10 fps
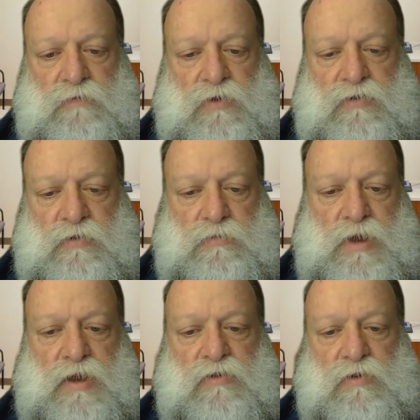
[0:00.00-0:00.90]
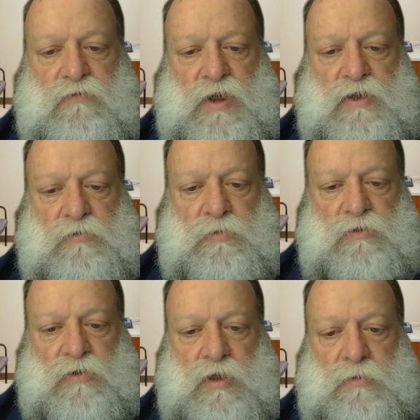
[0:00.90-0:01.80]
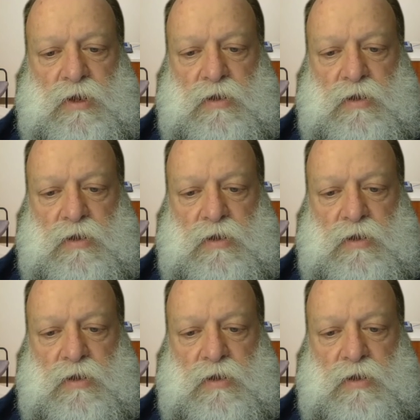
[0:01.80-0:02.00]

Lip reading: there's some major advancements coming,